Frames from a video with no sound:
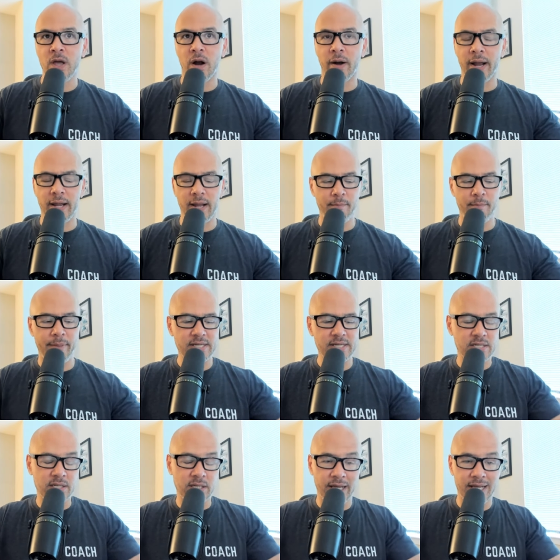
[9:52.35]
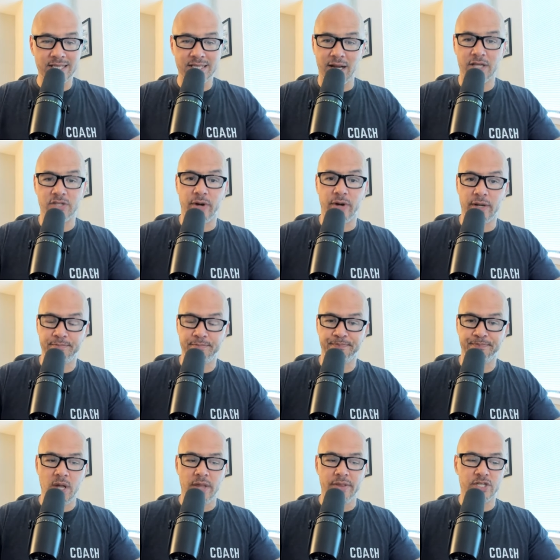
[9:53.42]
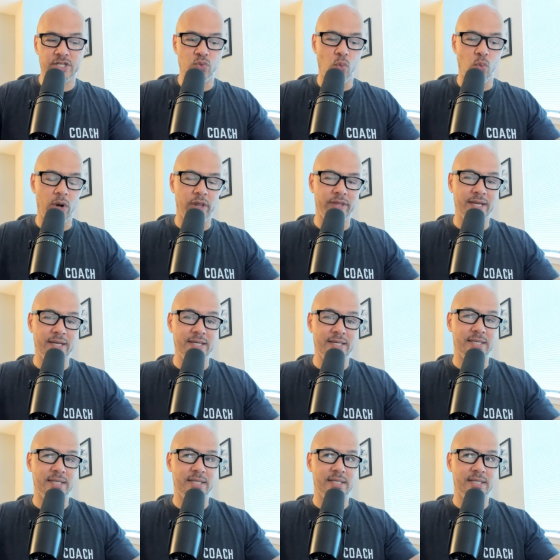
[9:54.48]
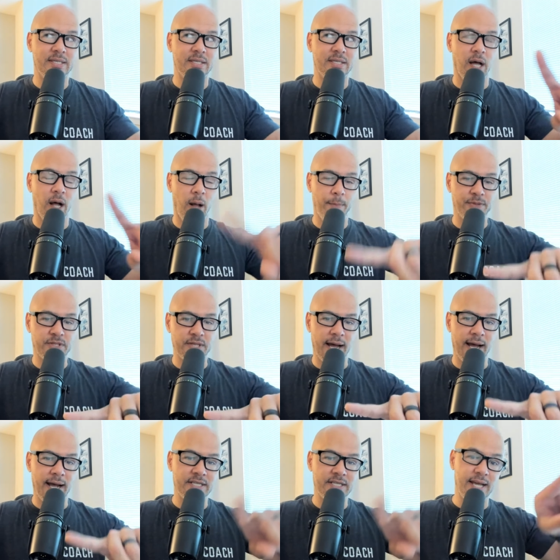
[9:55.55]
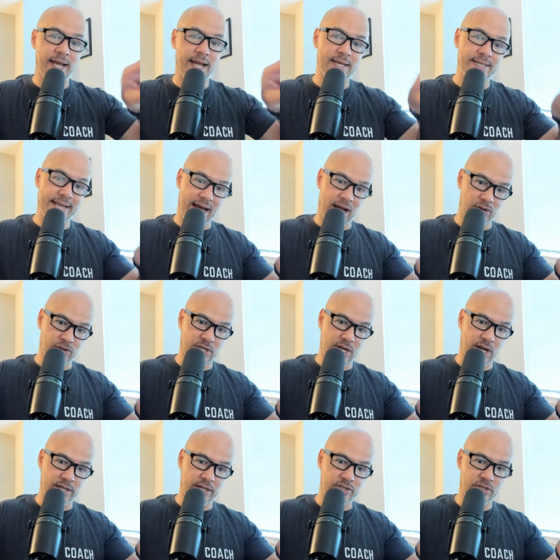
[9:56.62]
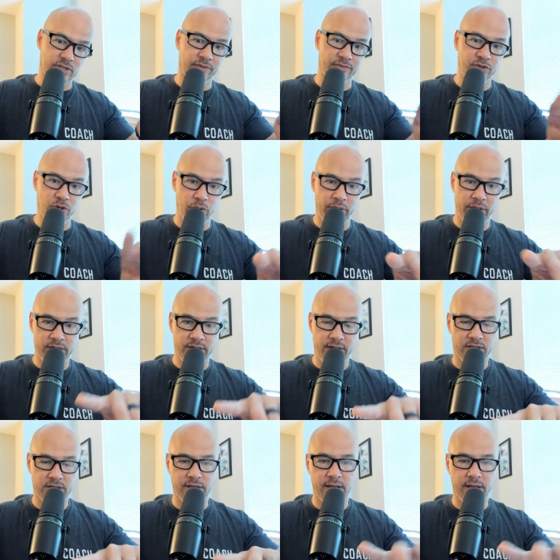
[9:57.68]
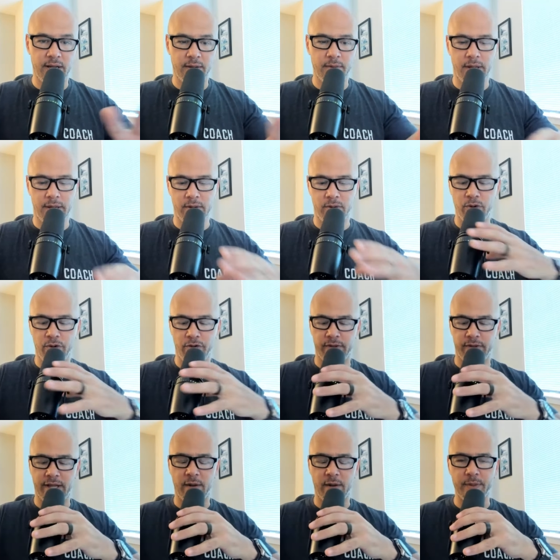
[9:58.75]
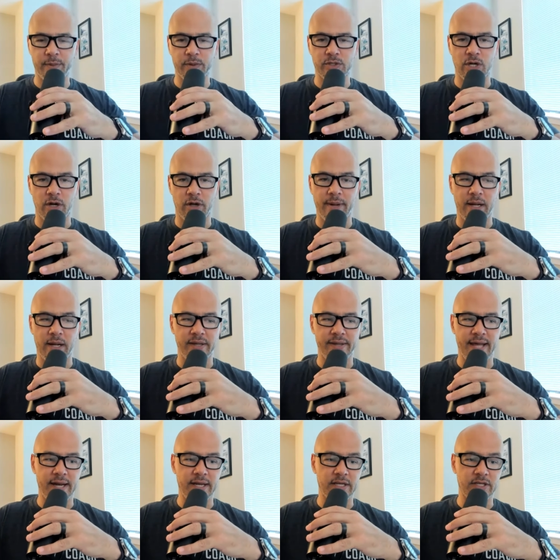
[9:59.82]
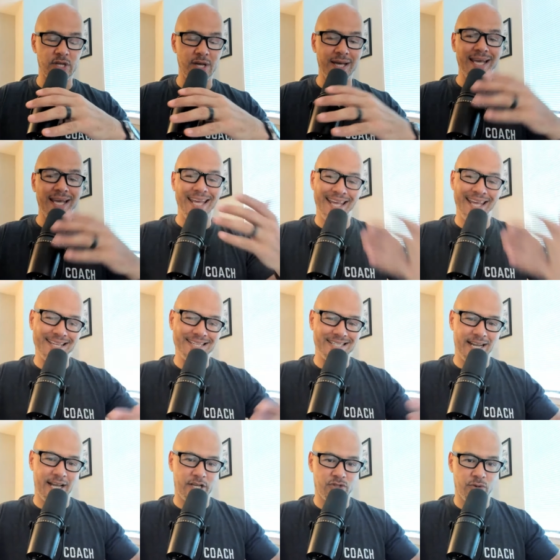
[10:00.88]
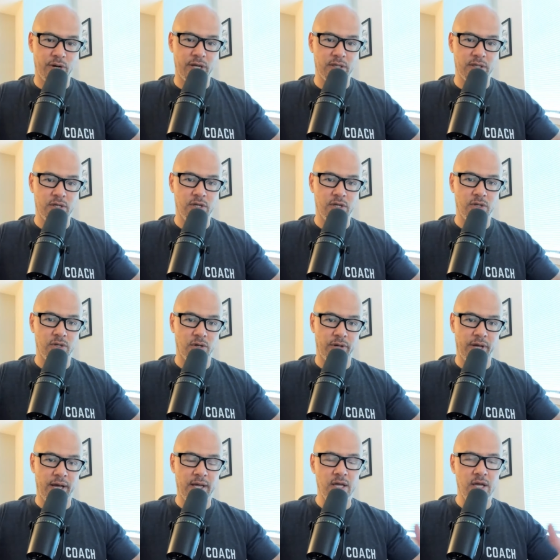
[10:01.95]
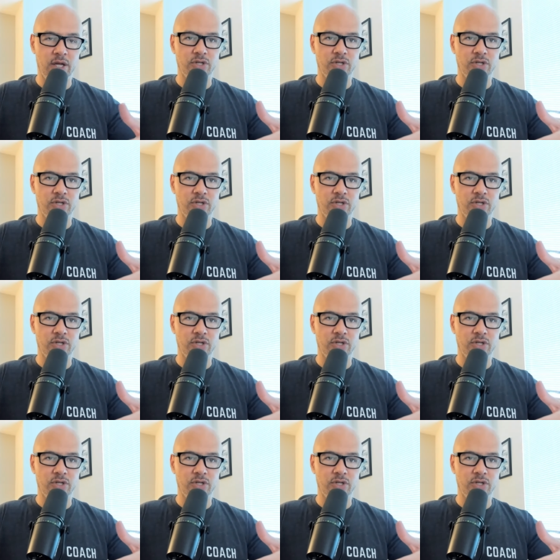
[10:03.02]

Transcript: All right. And basically it's an X-ray. This is one of the upsides and downsides of doing a DEXA that I don't know if a lot of people talk about, and that is it is an x-ray. Okay.